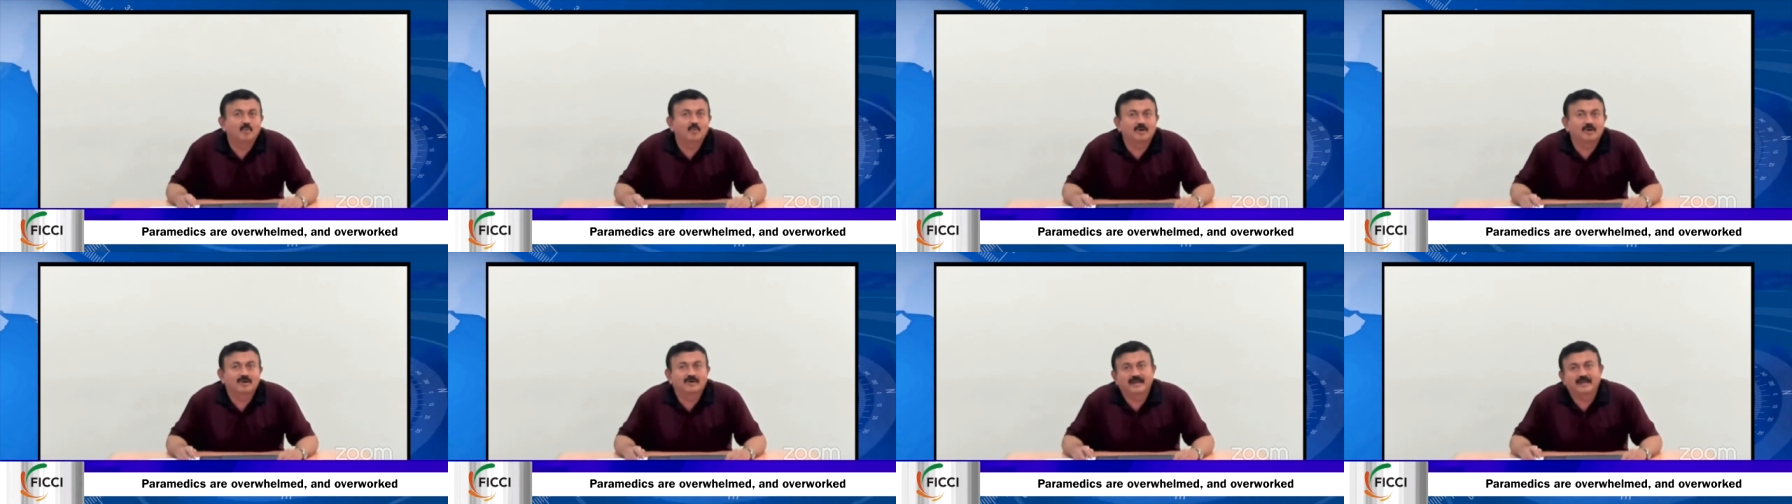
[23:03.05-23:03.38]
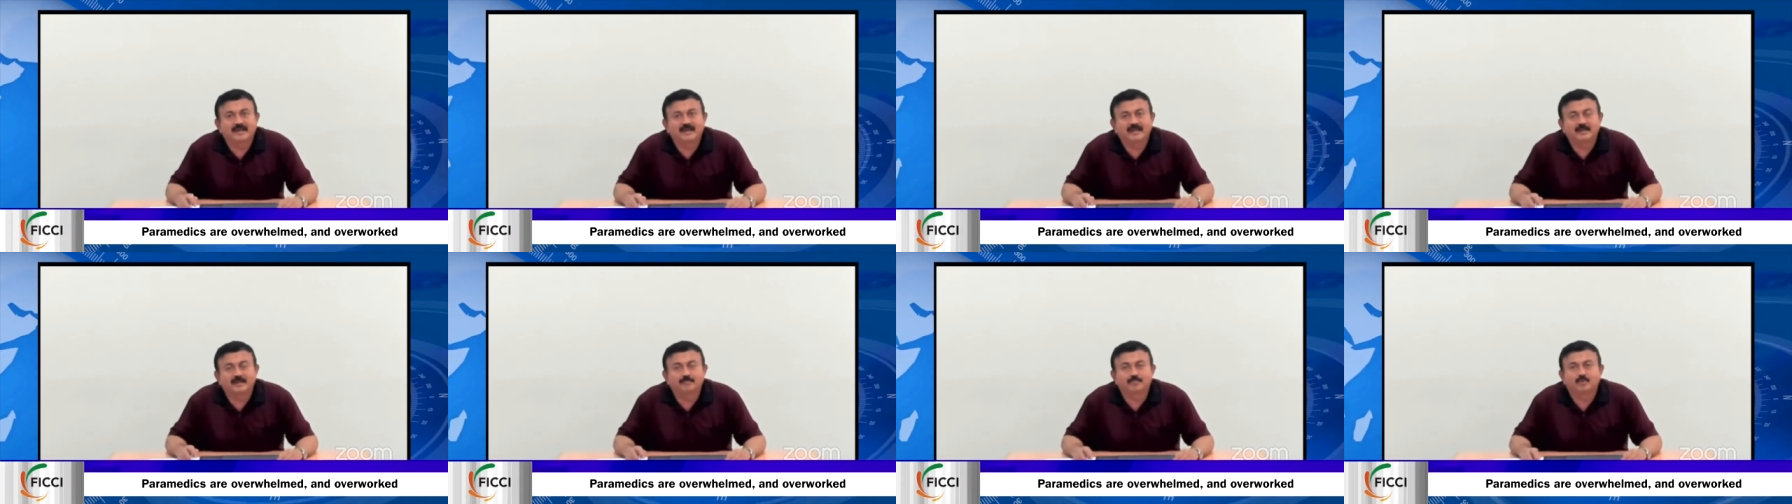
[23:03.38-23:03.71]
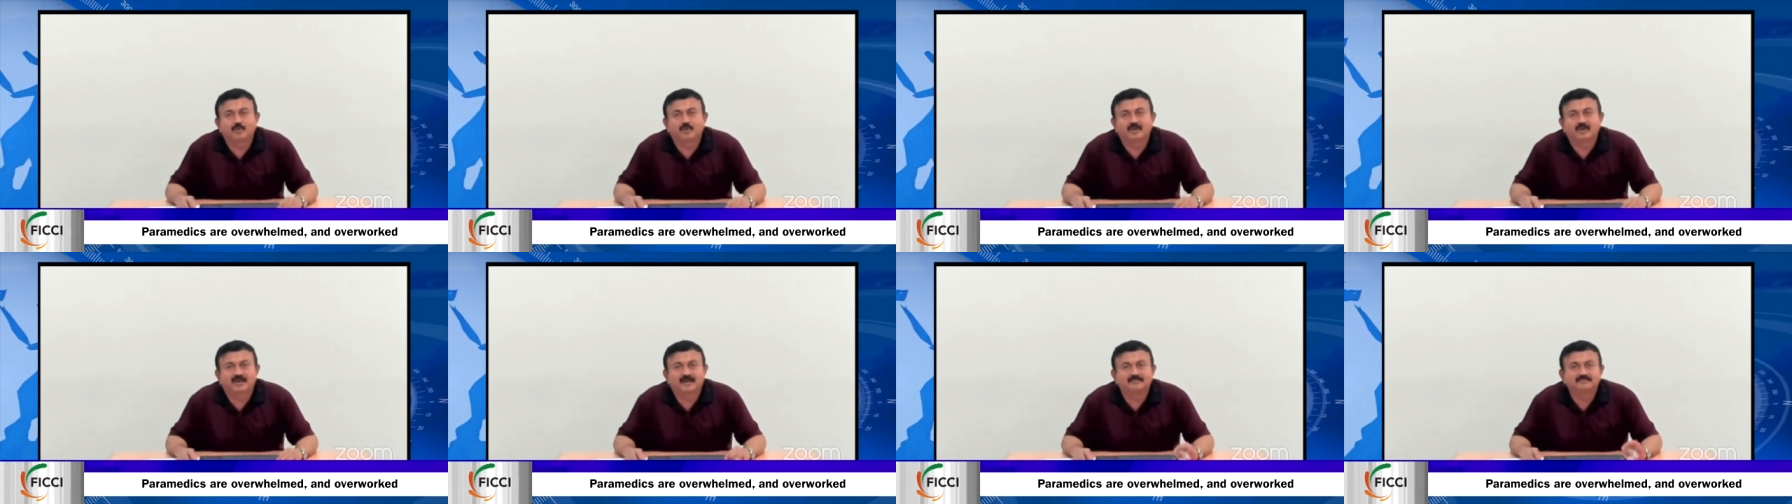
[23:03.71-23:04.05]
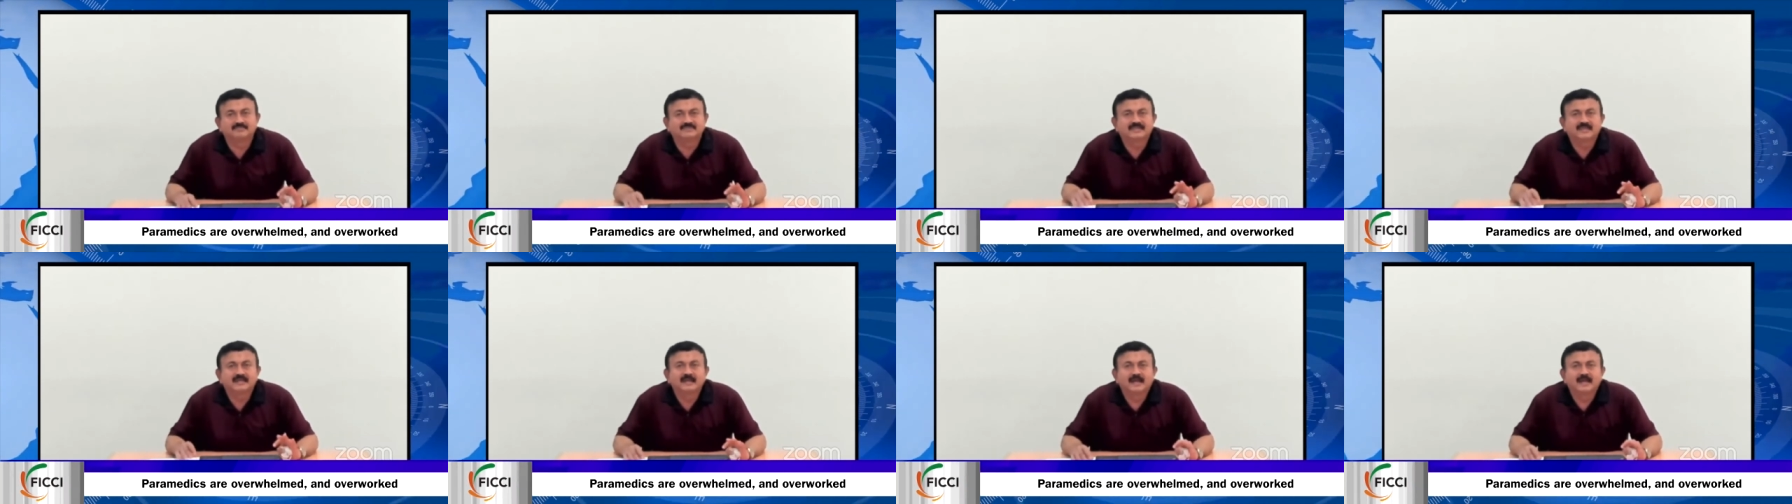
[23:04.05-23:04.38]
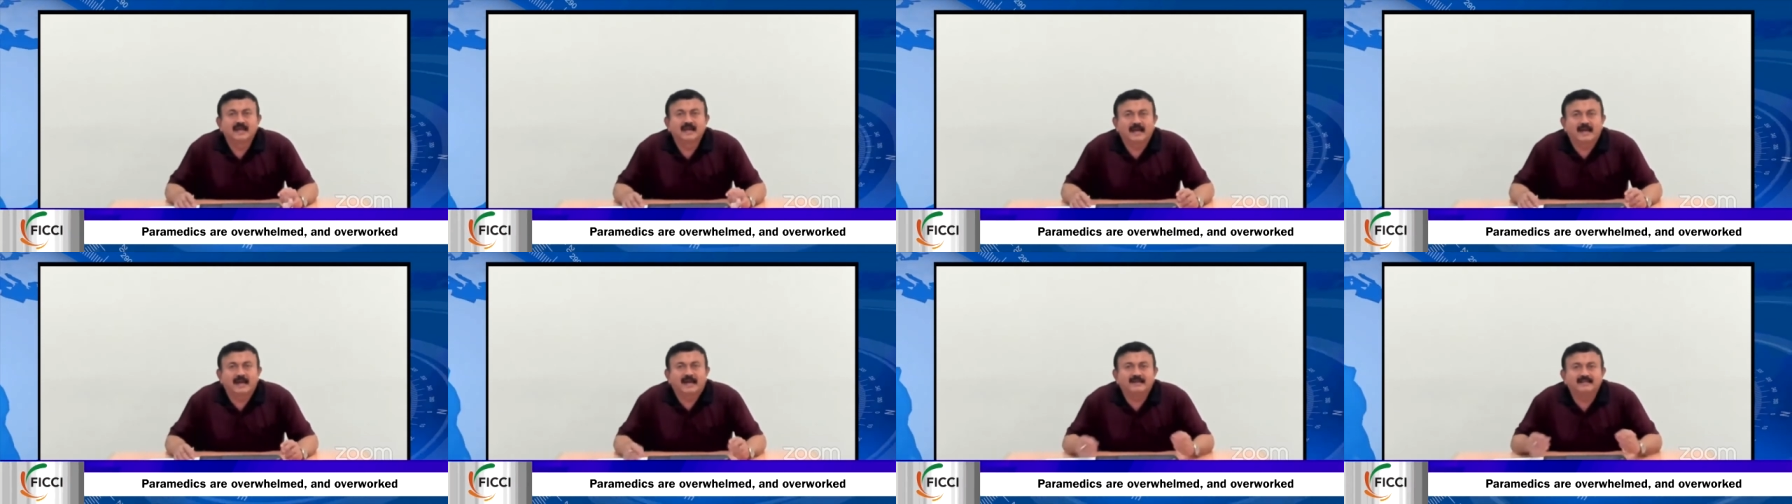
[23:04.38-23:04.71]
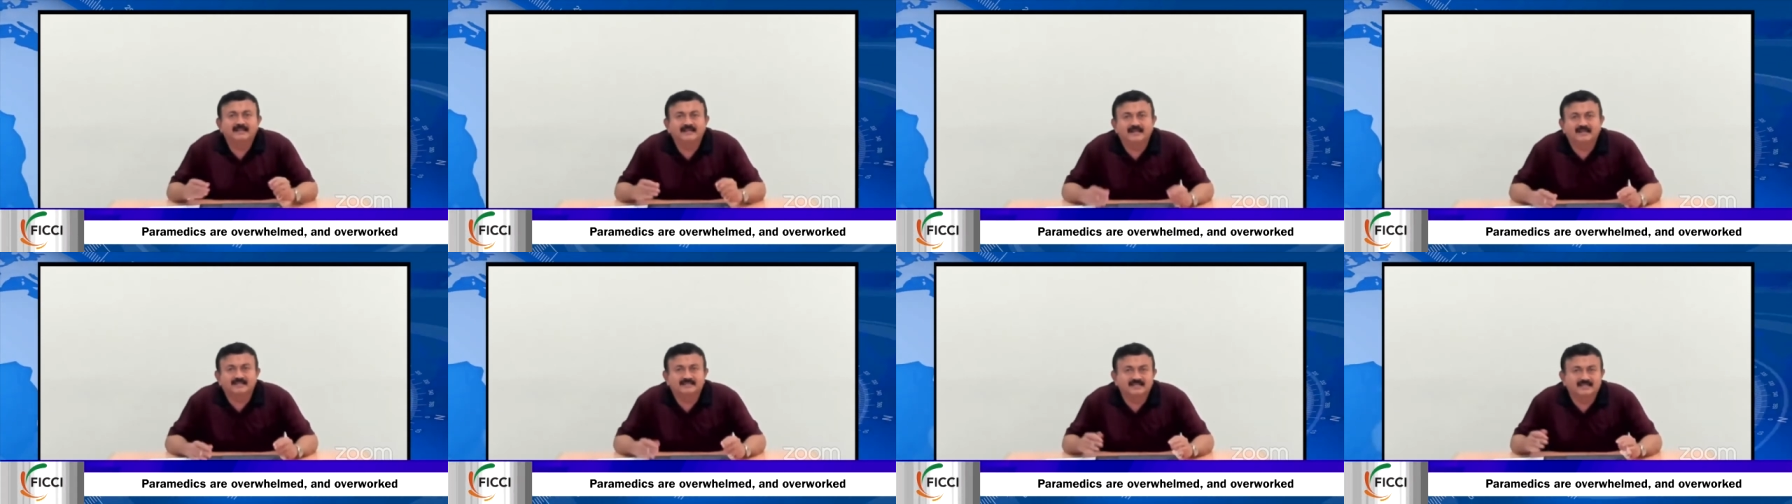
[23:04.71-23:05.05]
more training programs
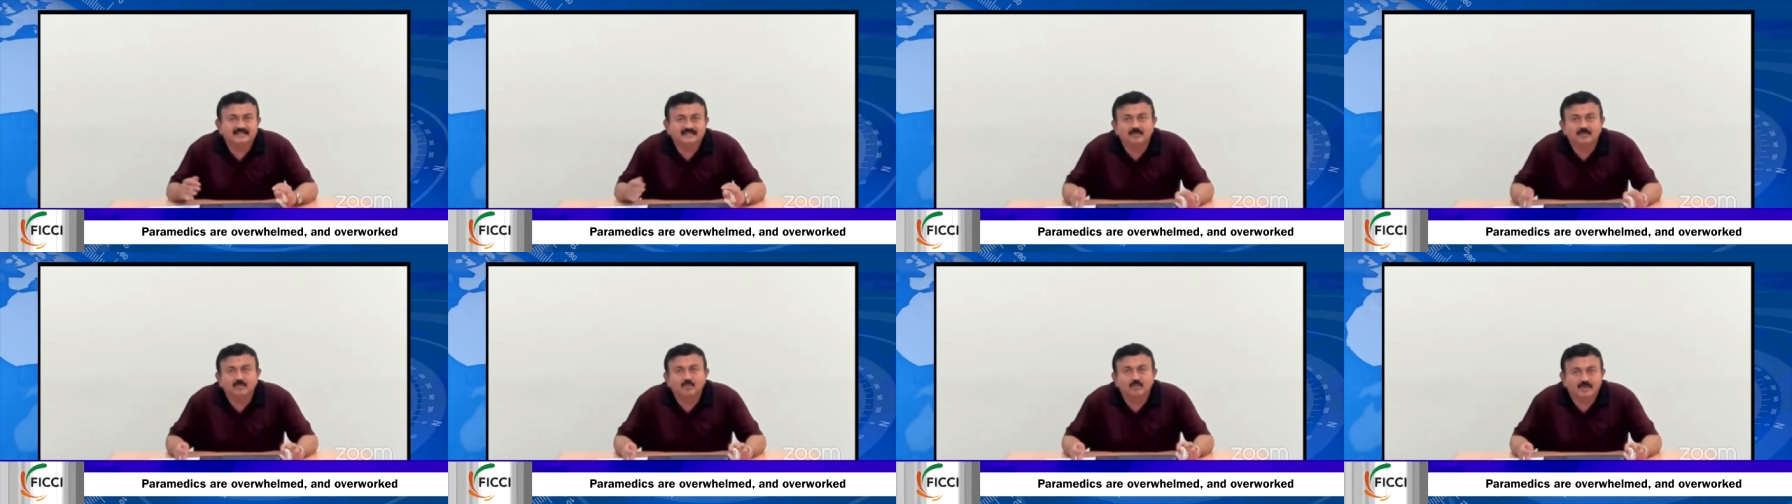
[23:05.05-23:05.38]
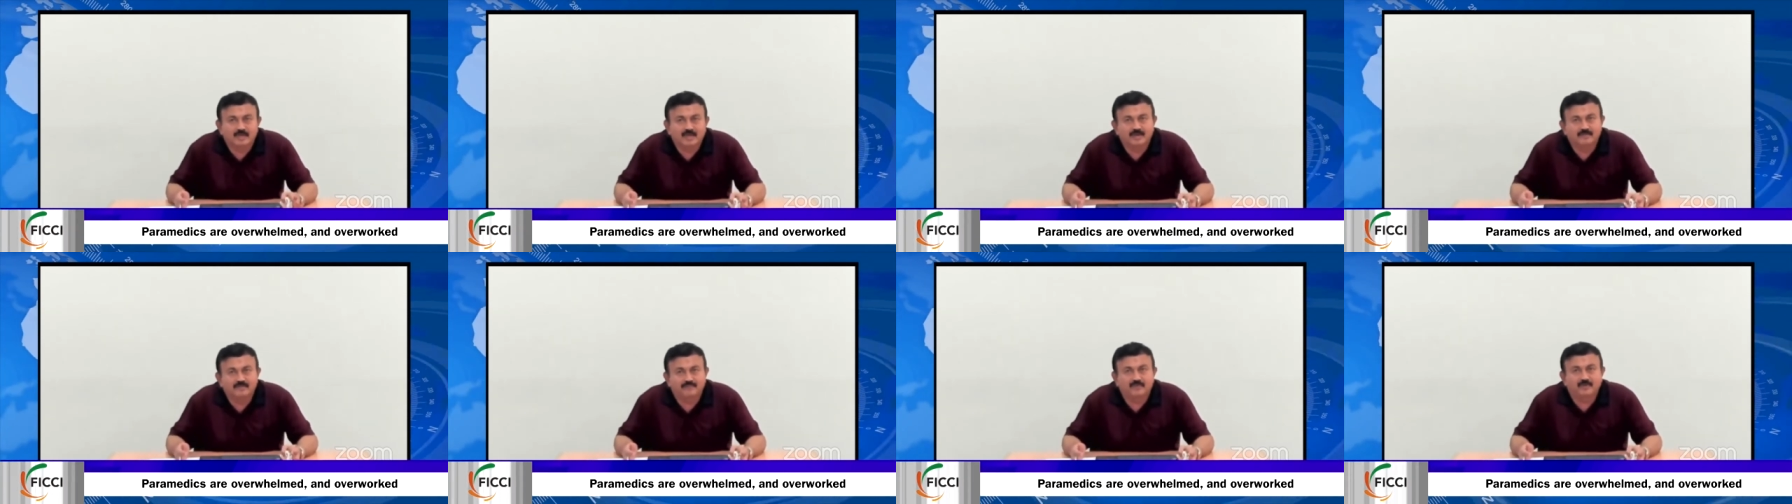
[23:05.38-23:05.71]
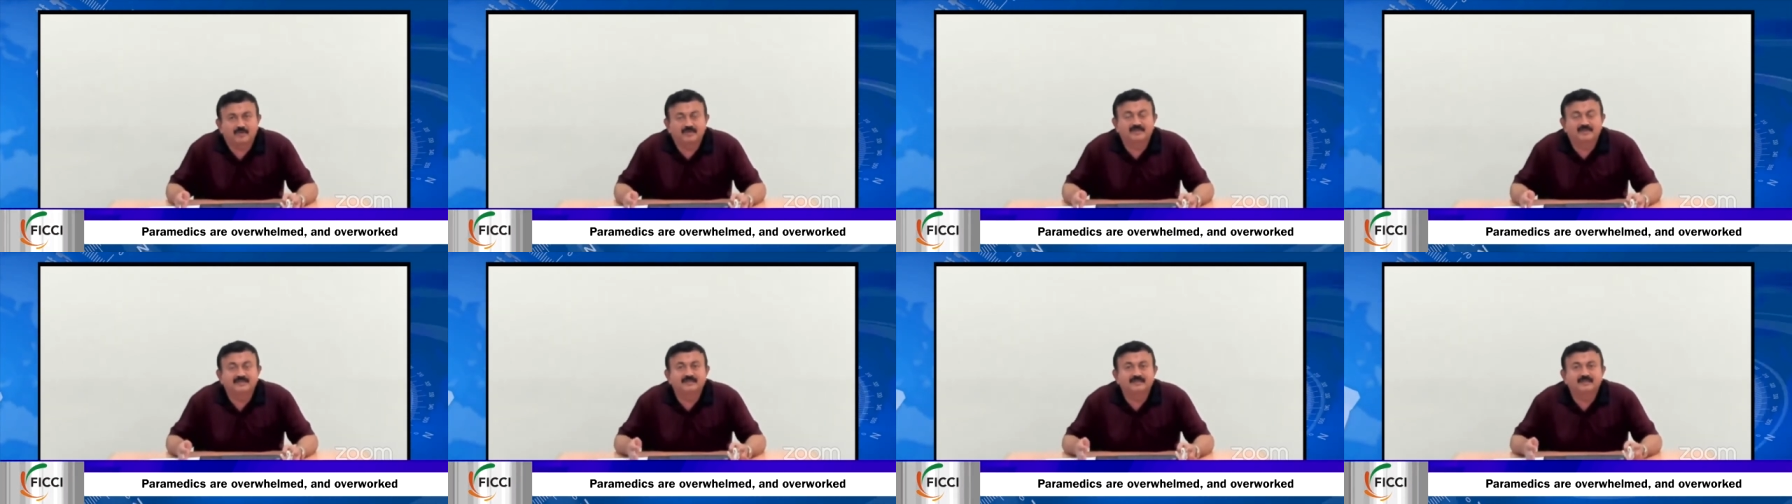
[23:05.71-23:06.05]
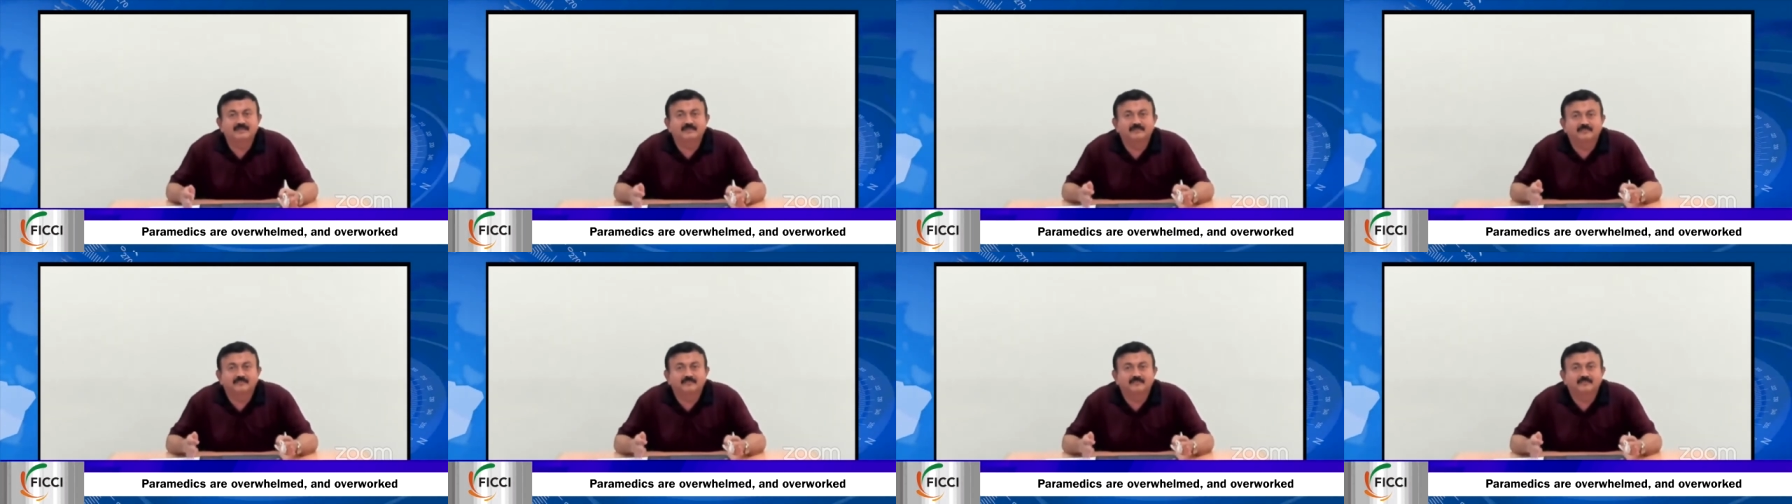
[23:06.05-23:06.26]
and they're just looking for,